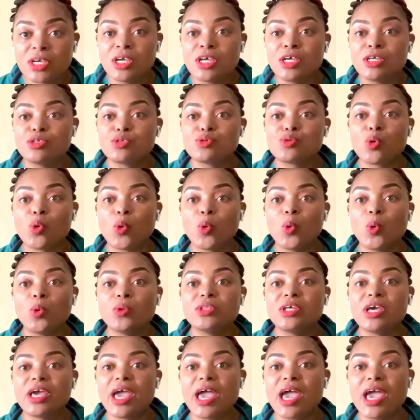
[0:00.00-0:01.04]
So
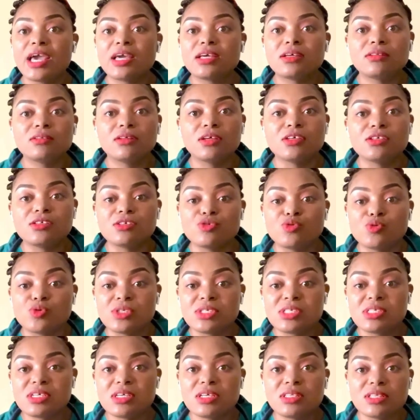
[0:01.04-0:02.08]
the egg, you
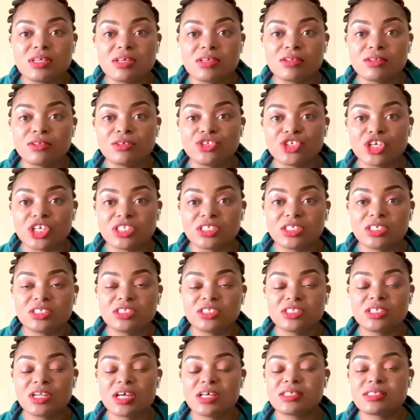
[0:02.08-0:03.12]
see the
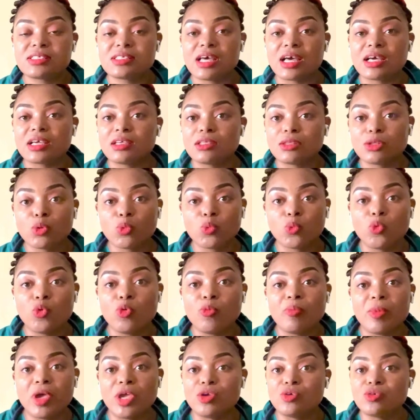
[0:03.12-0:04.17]
gestational sac in the womb,
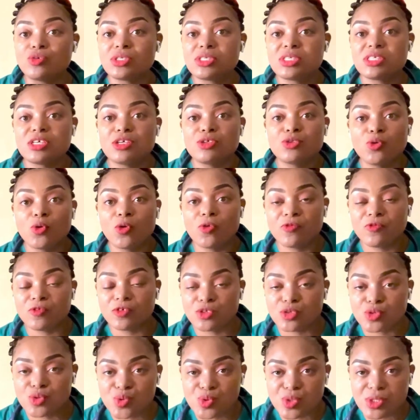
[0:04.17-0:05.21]
but you see no
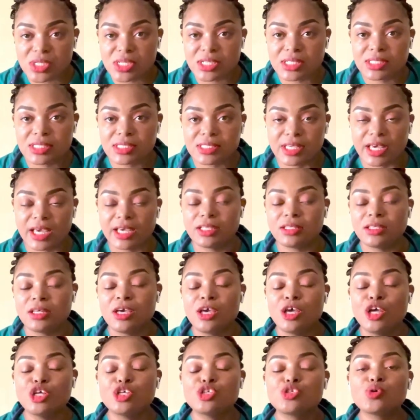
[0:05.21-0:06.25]
fetus inside.
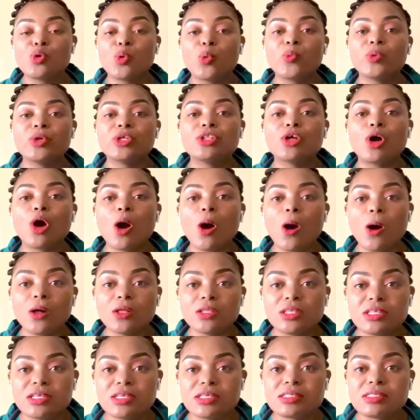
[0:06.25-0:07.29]
So with all
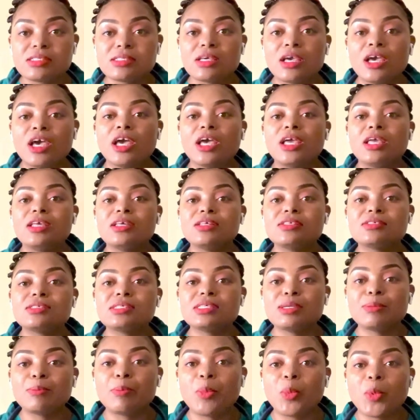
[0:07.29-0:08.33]
these, it's
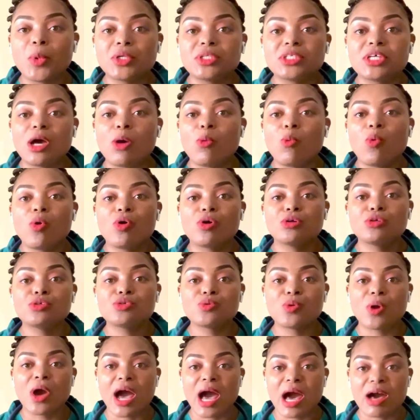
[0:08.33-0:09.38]
important, once you
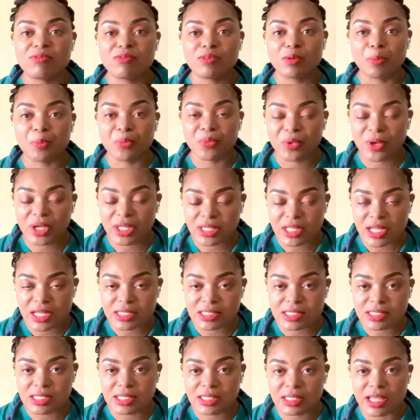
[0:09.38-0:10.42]
have a
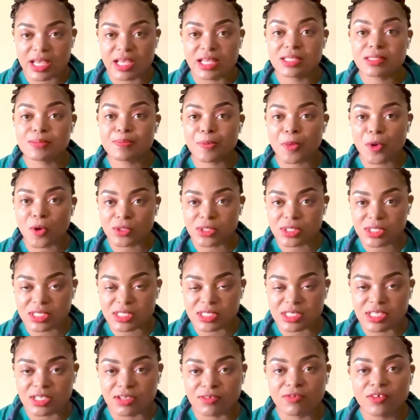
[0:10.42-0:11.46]
pregnancy test
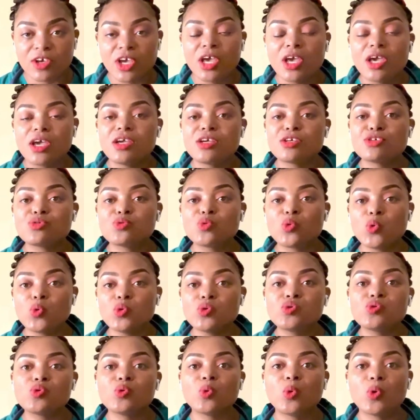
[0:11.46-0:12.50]
positive, it's good
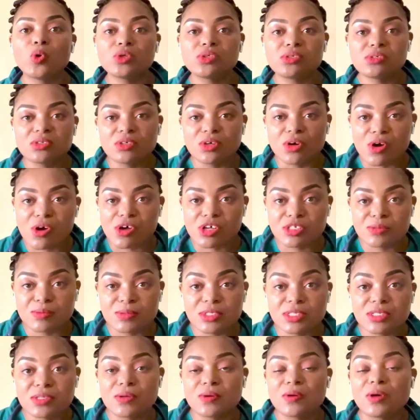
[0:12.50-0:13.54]
to go to the
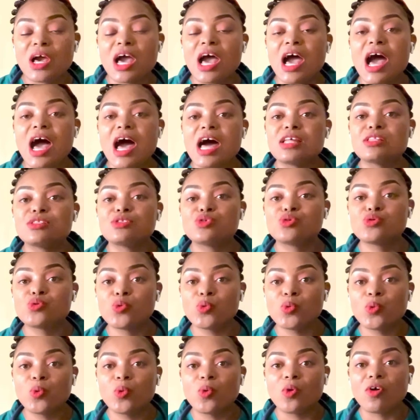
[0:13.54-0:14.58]
hospital and
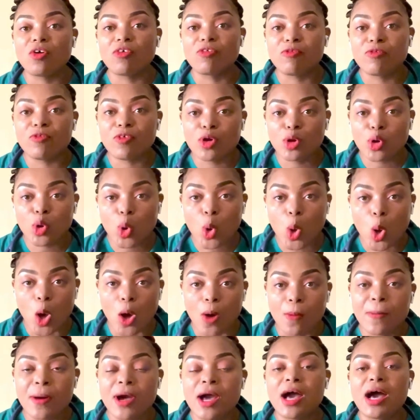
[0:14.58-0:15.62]
do a
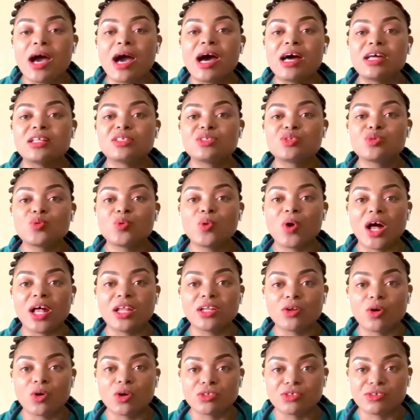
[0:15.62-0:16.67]
follow-up and do an
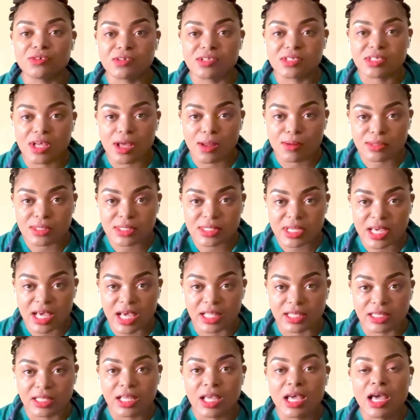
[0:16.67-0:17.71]
ultrasound scan.
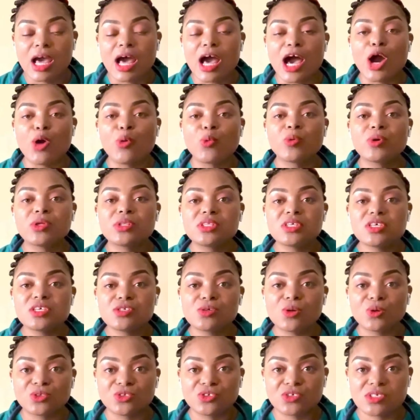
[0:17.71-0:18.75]
And with this
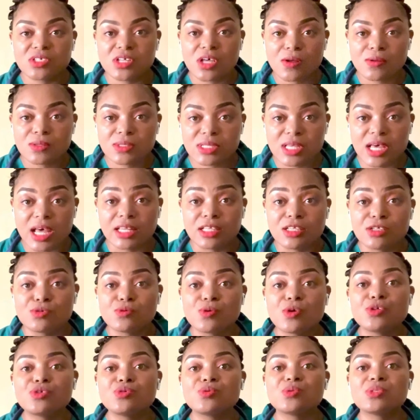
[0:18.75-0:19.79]
ultrasound scan, it's
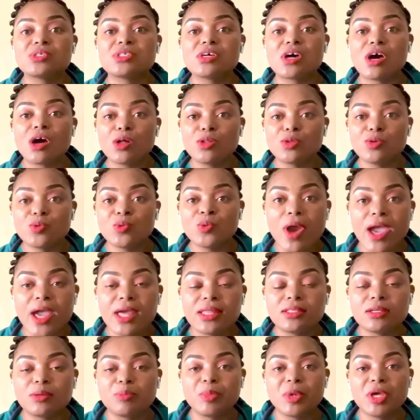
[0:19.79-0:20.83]
going to tell you where
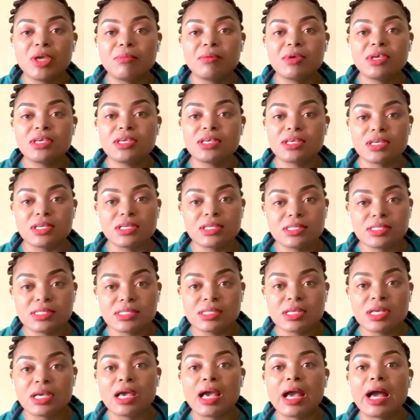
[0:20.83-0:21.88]
the baby is
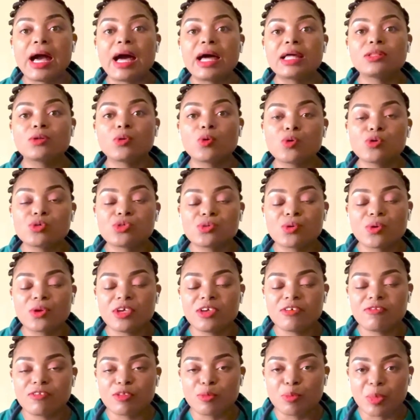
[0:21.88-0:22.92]
and also
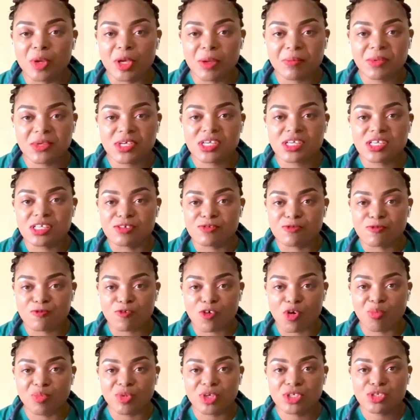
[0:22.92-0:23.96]
if the baby is
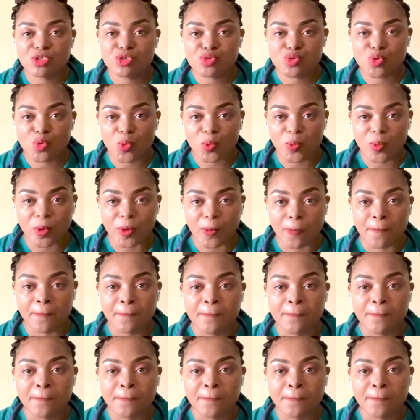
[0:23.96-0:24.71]
forming so well.